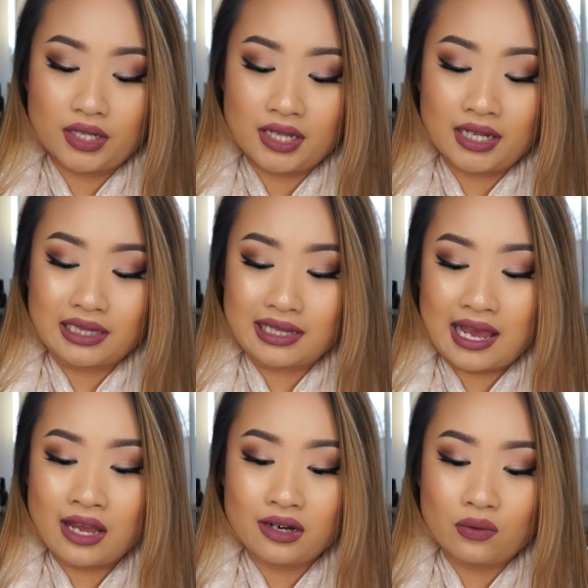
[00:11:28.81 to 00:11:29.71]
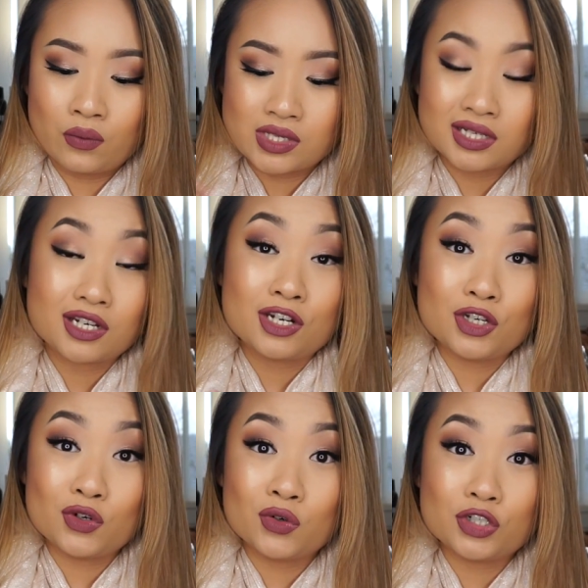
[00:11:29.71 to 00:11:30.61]
that like that wasn't gonna
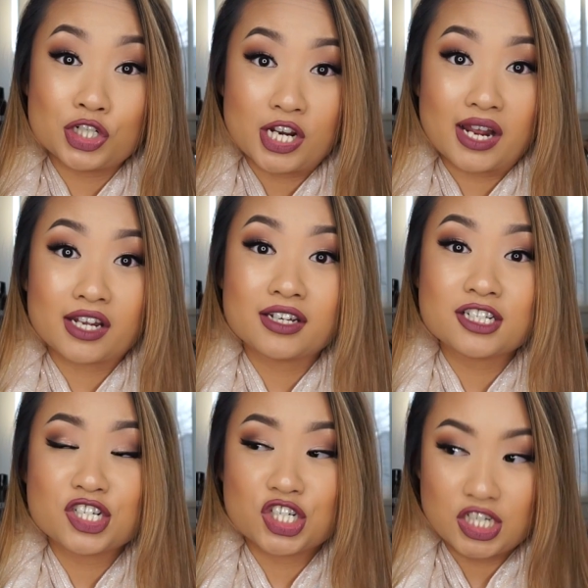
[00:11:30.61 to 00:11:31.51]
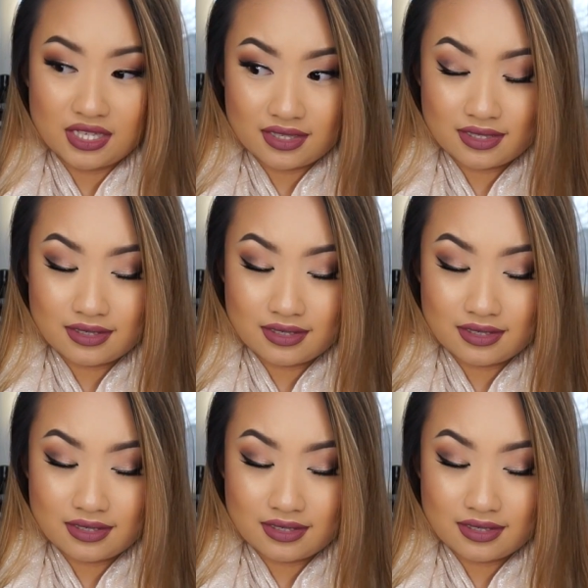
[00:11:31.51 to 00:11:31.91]
do jack shit